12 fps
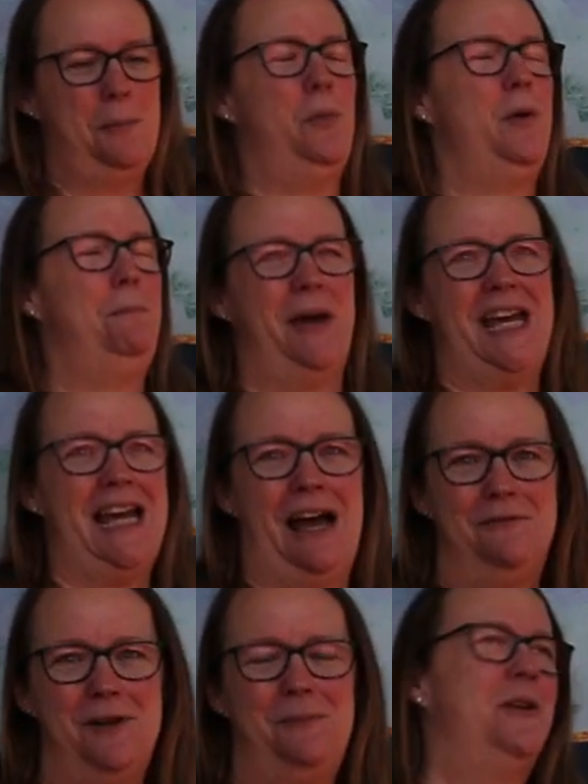But we beat
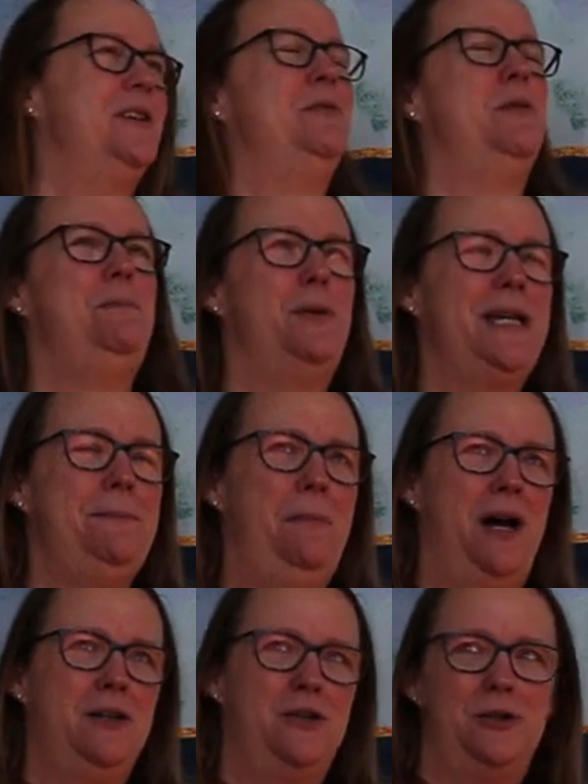everybody. We beat
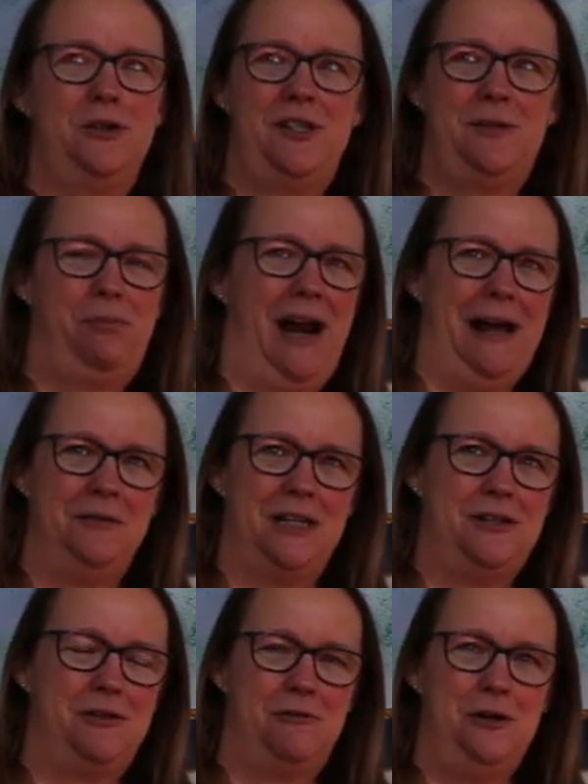my daughter's
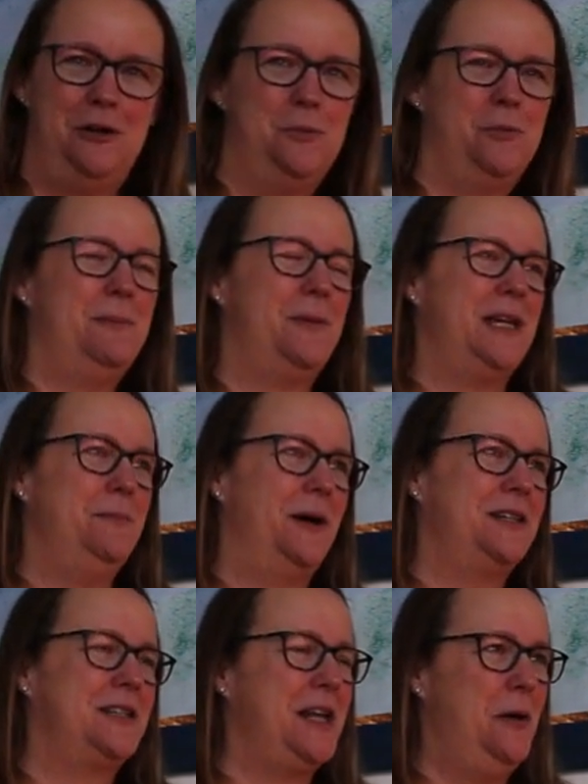brownie troupe. We beat
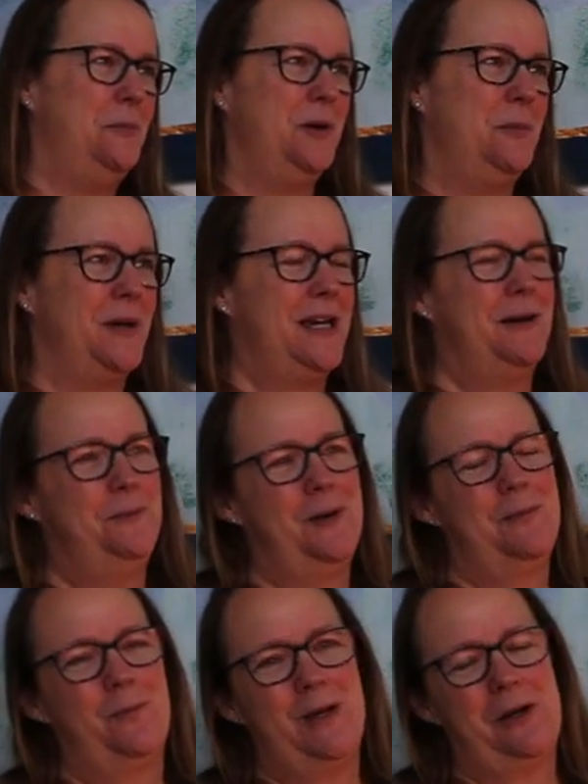my son. We
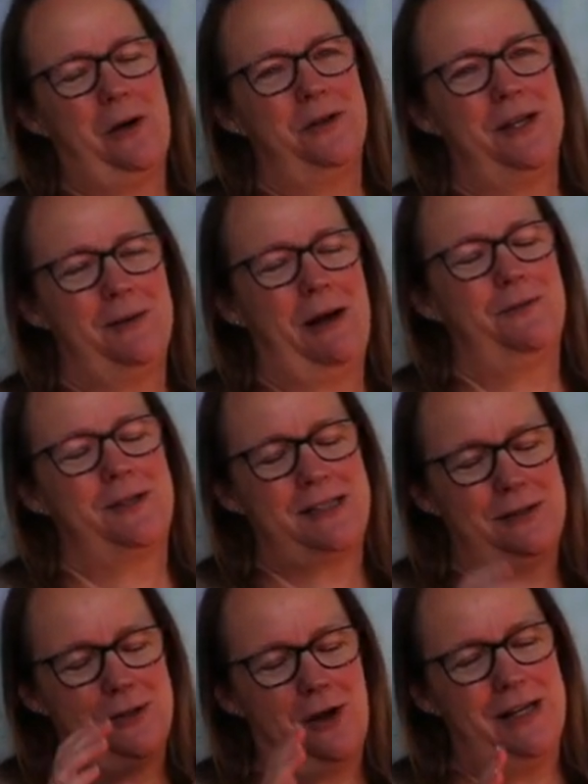got the. I've
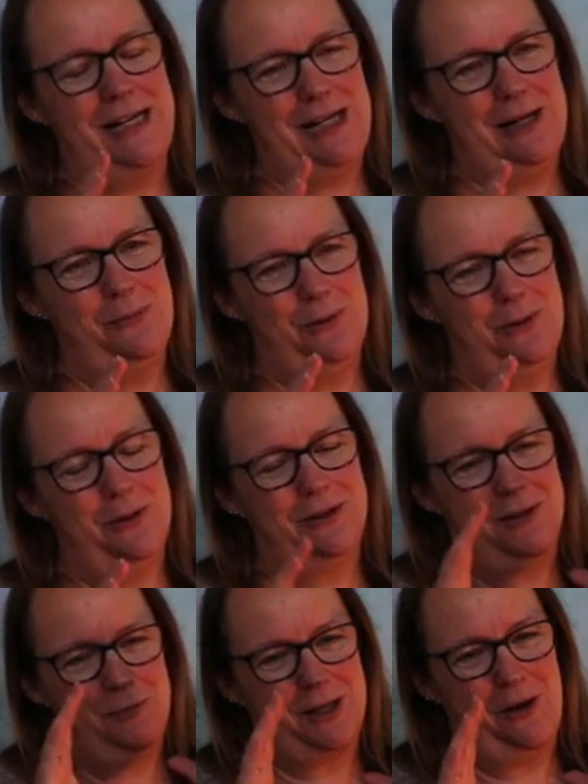still got the little
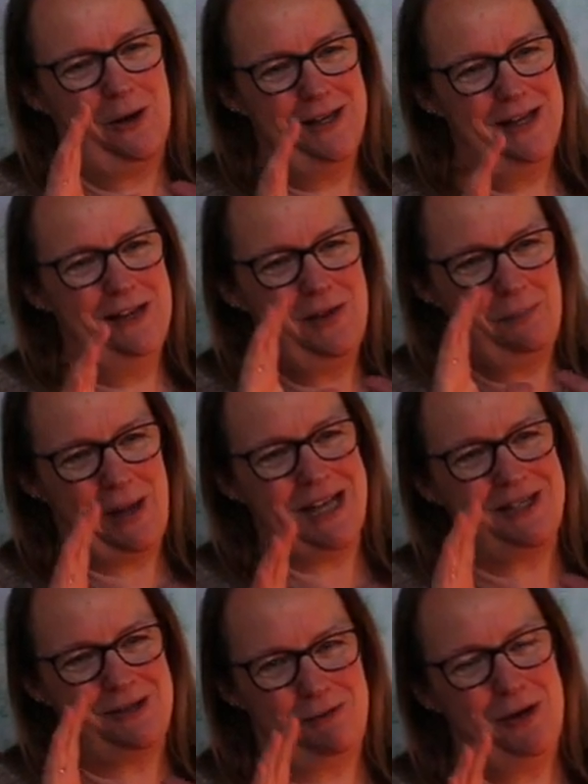award that we got the
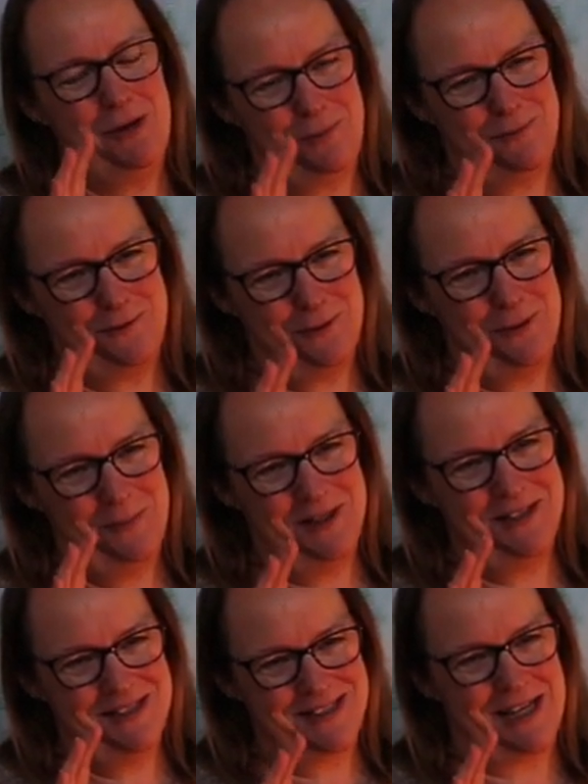best group
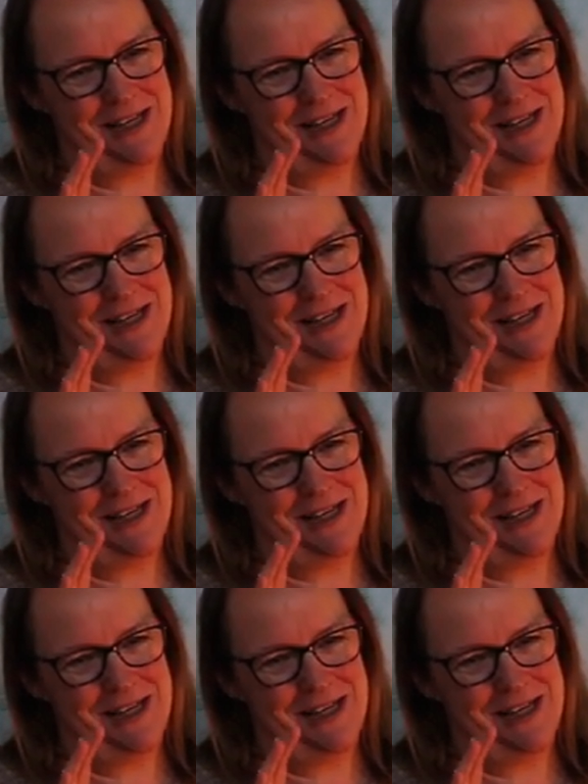performance.